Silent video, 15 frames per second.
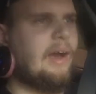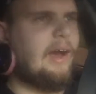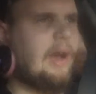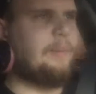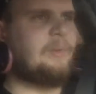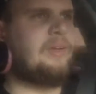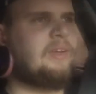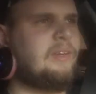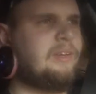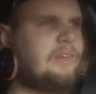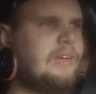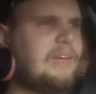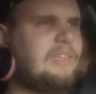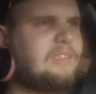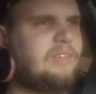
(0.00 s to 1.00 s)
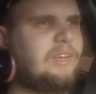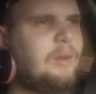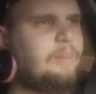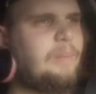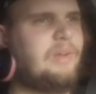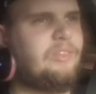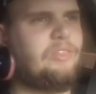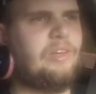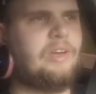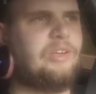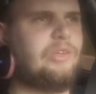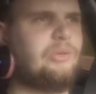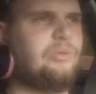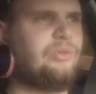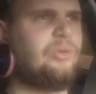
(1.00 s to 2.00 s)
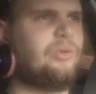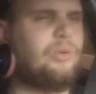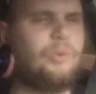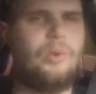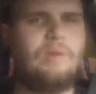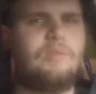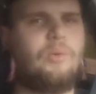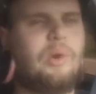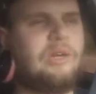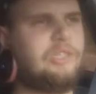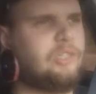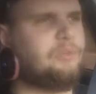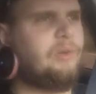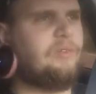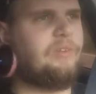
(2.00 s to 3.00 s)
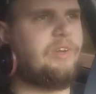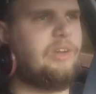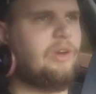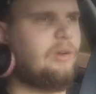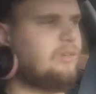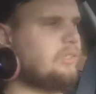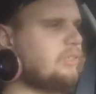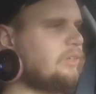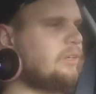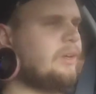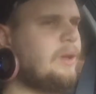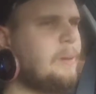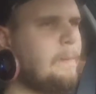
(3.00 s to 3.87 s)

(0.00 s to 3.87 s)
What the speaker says: I mean, it's like a big thank you to whoever watches my videos or,